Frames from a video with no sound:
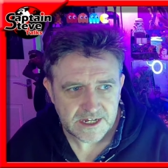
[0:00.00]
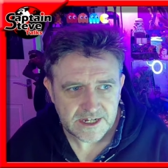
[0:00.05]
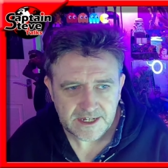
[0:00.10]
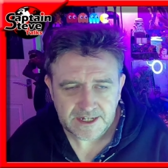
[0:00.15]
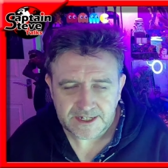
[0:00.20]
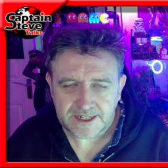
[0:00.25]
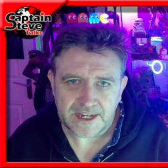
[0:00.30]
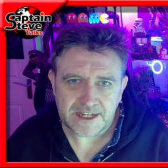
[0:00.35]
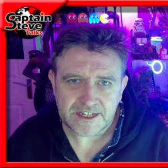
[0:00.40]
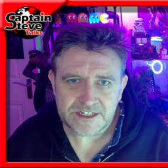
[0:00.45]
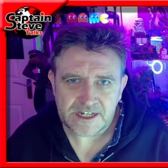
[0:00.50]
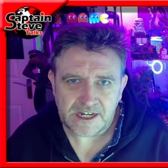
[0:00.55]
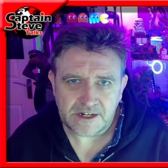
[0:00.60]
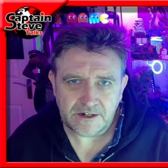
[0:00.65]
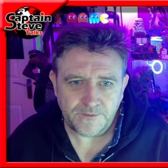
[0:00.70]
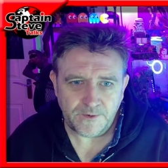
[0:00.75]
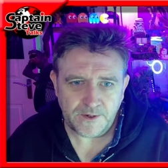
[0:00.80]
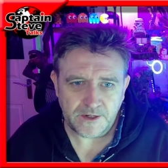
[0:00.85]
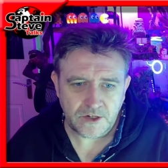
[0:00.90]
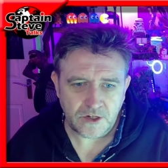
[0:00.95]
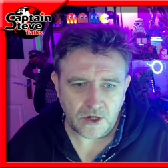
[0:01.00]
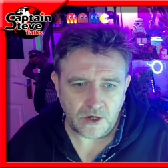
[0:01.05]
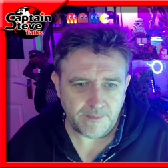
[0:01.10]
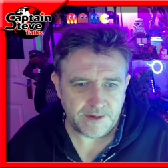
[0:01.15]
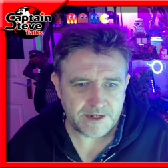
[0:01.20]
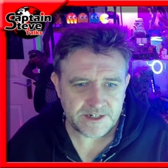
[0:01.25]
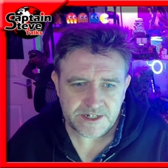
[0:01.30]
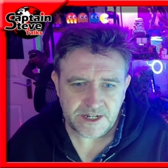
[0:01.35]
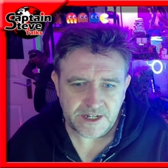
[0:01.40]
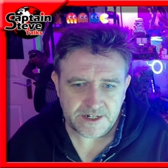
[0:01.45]
Again, sound up in the
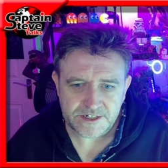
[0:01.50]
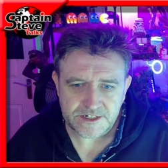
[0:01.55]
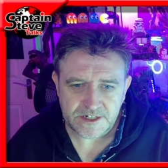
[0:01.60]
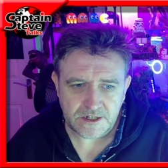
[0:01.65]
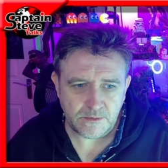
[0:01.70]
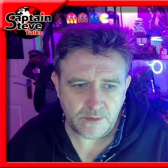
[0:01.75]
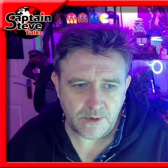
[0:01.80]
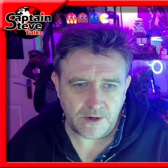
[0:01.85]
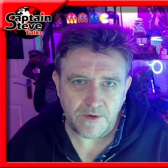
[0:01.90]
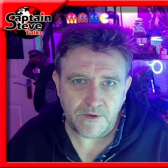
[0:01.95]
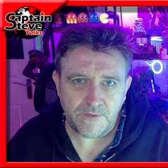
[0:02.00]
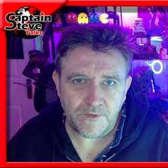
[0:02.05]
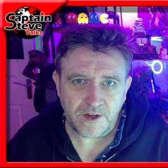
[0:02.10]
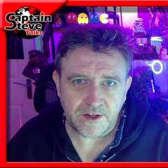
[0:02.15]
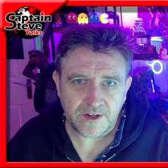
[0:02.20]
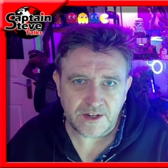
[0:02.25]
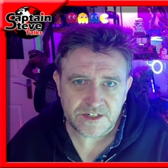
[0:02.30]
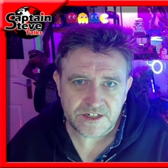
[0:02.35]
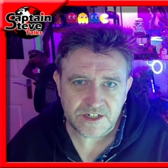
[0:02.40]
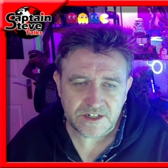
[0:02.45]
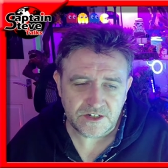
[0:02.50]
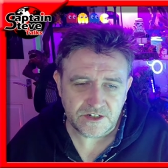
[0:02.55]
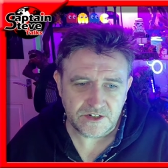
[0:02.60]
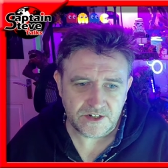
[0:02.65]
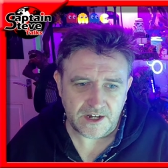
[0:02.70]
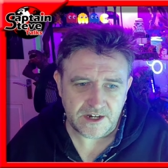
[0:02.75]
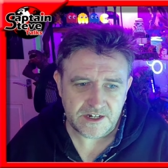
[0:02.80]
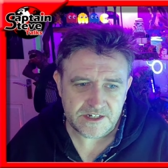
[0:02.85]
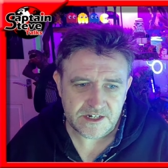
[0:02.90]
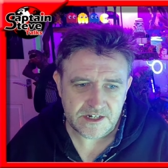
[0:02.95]
comments, let us know whether you think that's a good
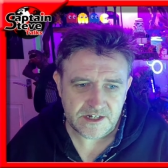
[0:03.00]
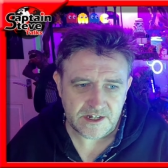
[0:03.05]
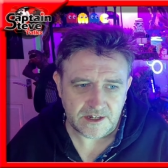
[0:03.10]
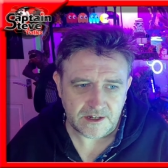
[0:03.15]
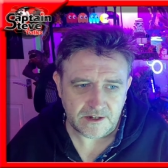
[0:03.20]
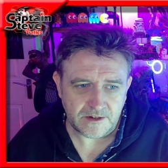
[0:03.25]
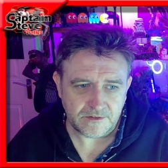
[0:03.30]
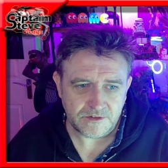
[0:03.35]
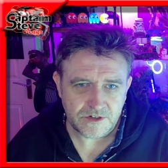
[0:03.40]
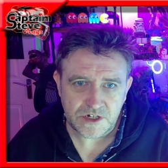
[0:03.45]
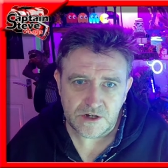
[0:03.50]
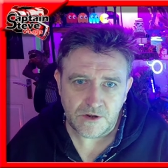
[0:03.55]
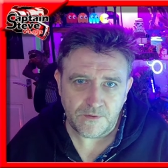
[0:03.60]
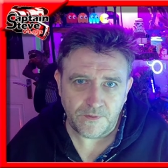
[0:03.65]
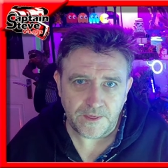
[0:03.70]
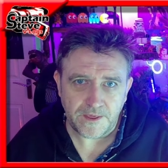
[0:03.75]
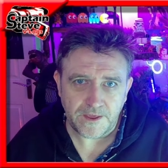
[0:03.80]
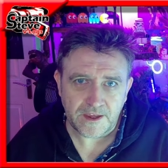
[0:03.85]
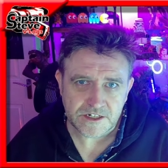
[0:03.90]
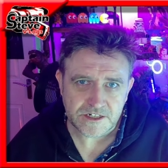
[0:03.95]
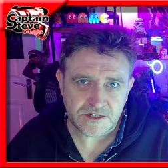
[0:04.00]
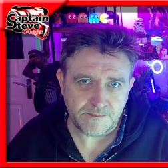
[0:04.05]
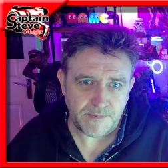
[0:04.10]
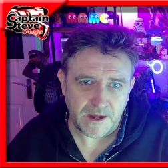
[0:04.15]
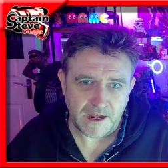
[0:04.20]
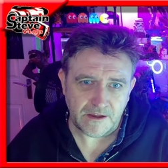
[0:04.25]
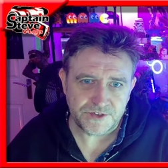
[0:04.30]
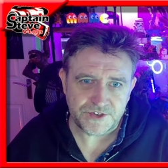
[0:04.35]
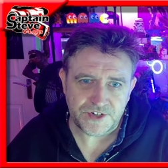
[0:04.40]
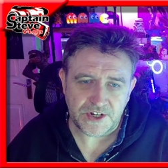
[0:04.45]
idea. Do you think it's
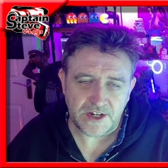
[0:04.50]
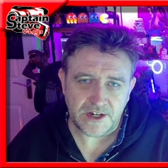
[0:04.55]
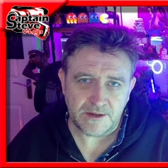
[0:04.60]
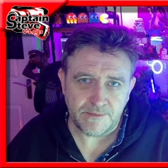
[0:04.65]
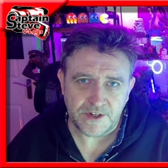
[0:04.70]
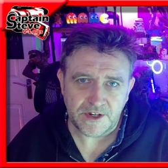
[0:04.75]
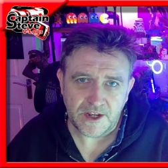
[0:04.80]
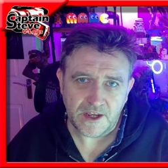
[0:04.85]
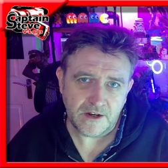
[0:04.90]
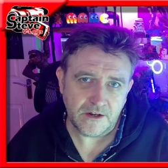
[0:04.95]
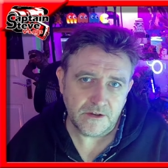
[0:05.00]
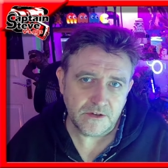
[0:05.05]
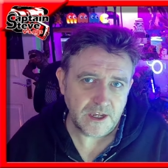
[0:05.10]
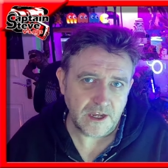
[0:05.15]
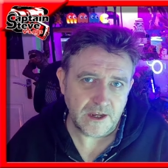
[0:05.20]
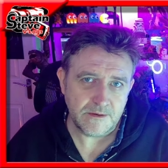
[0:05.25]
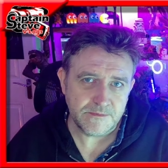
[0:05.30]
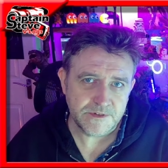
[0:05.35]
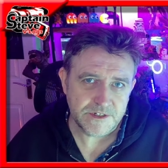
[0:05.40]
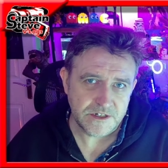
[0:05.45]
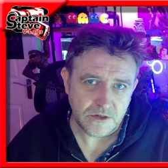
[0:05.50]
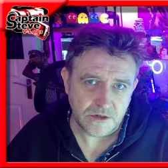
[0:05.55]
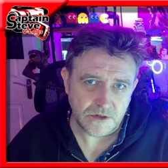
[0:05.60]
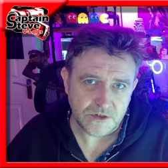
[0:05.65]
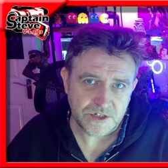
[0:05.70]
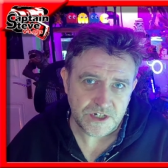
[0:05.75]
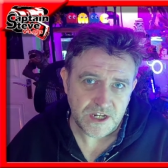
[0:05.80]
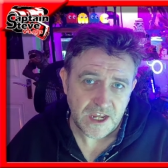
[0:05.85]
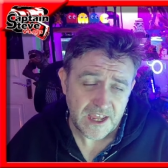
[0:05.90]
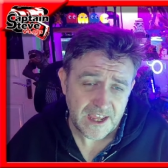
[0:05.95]
about time that Hello Games
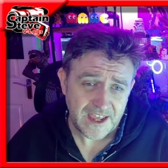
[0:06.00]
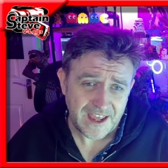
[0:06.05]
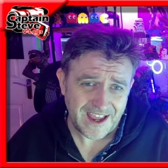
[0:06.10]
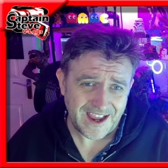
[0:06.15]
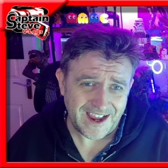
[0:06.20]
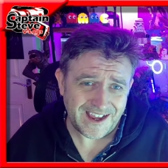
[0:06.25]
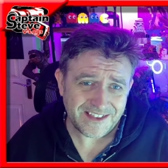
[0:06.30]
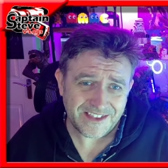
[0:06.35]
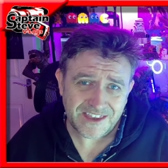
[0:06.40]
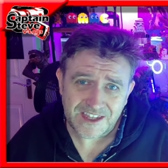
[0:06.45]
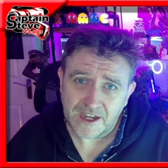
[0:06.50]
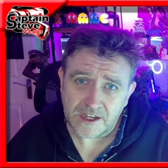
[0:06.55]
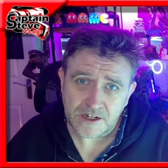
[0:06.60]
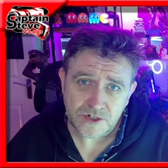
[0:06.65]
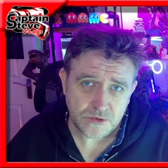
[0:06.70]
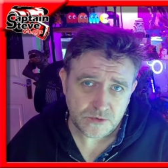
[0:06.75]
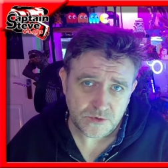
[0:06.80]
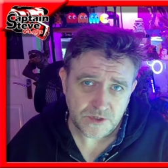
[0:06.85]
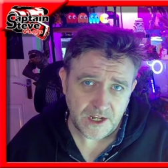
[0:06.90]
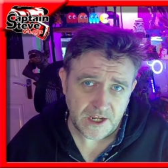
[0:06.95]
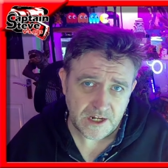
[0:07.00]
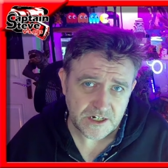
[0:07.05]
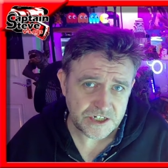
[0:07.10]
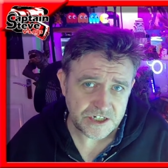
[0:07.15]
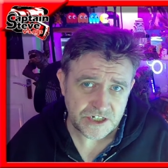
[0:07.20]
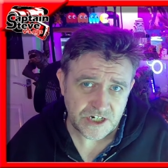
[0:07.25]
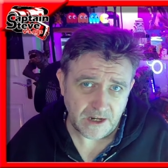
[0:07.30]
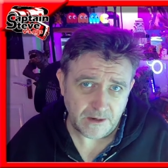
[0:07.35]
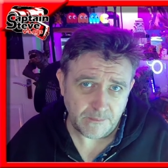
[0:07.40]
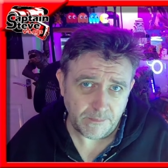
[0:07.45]
looked at the actual
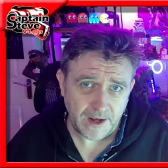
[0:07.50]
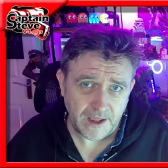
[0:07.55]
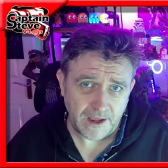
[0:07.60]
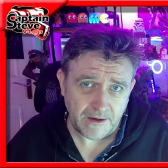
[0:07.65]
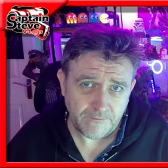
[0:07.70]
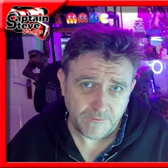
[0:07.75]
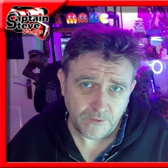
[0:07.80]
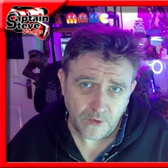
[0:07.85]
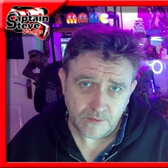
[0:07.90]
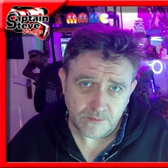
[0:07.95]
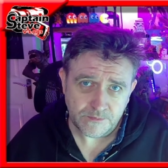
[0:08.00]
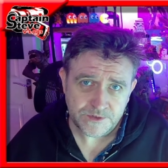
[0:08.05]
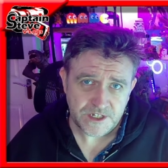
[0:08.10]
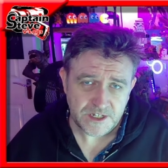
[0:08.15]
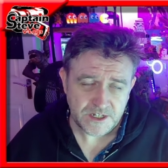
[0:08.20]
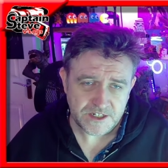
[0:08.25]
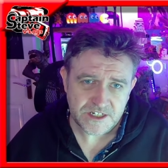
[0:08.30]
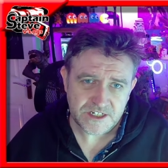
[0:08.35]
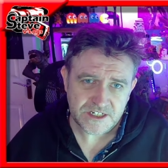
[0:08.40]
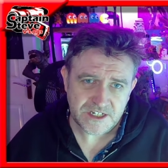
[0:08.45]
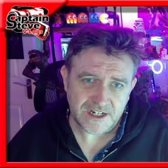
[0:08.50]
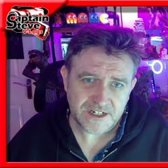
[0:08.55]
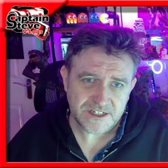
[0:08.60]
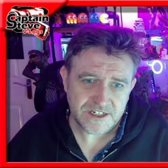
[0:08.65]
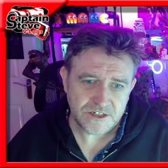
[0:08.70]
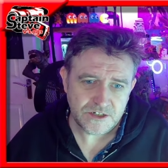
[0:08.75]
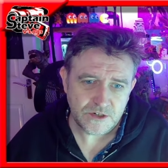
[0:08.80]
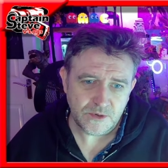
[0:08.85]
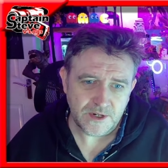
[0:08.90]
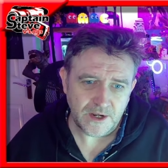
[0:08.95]
next-gen platforms and
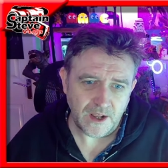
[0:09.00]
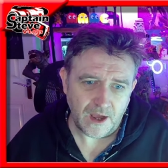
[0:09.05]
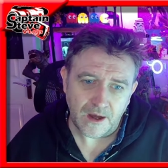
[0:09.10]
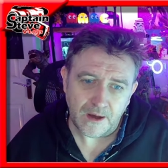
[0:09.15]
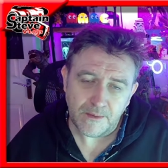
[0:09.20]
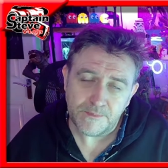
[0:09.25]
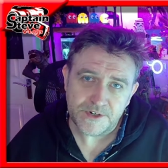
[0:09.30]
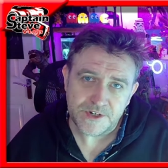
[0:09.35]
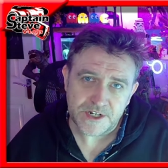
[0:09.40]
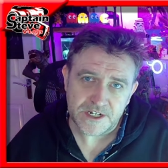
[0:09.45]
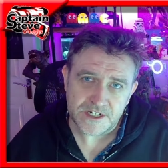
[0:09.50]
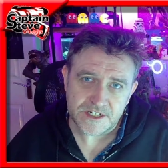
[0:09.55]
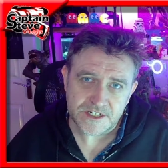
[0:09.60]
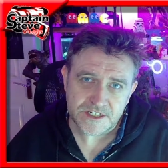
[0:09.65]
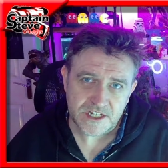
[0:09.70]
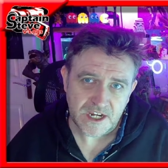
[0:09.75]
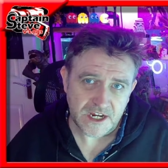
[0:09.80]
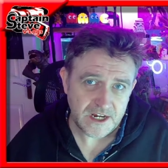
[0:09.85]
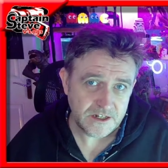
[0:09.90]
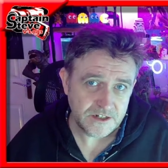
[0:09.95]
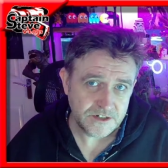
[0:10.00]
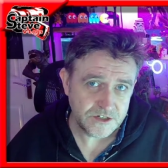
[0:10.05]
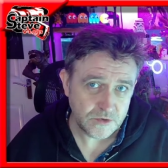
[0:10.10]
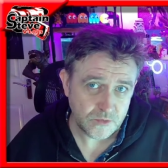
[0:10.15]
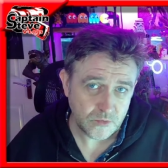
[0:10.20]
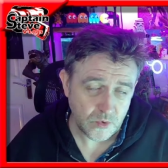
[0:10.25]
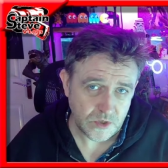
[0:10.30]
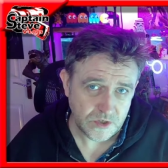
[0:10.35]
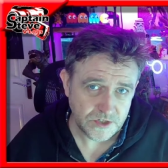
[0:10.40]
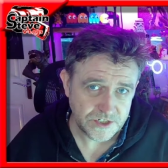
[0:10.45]
started doing updates tailored
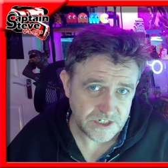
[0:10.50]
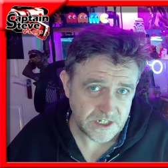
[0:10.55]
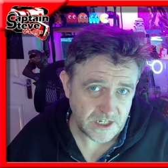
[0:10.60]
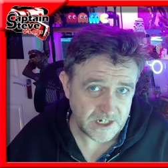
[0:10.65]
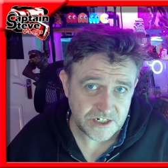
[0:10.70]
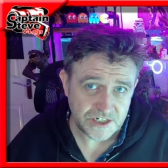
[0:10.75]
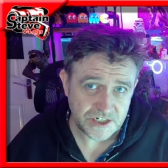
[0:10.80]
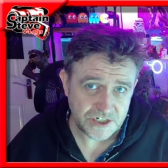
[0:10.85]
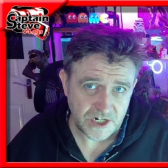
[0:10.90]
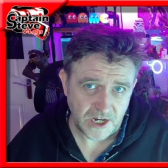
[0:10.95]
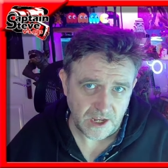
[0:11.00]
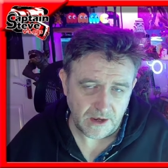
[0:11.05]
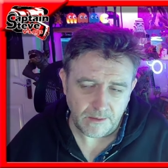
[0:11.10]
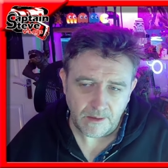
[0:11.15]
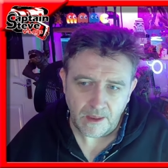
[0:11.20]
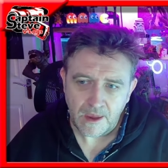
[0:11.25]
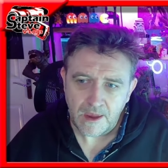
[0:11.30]
towards next-gen,